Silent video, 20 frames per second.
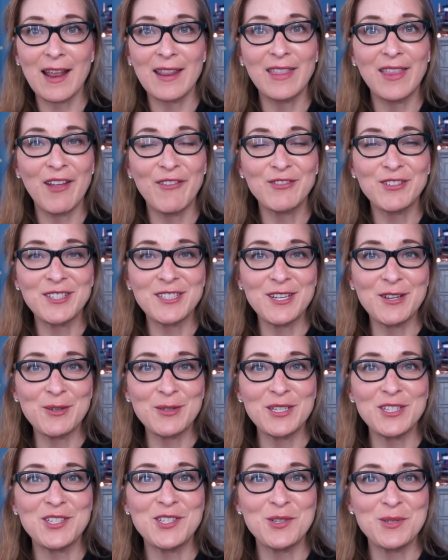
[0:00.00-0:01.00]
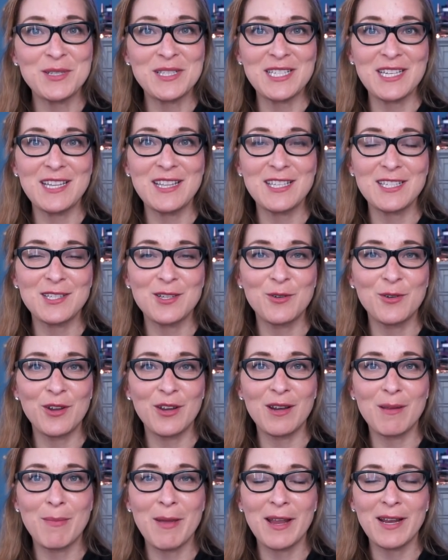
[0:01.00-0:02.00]
I'd love to know, did you see this little
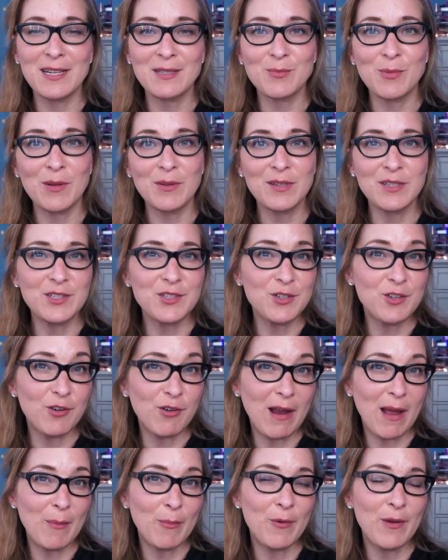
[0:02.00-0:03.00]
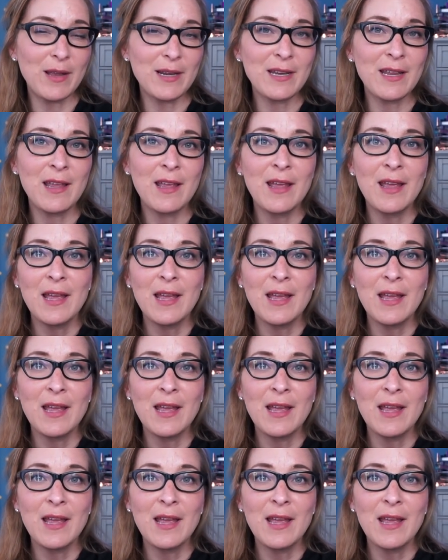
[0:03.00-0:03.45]
goodie bag as well? Did you grab one?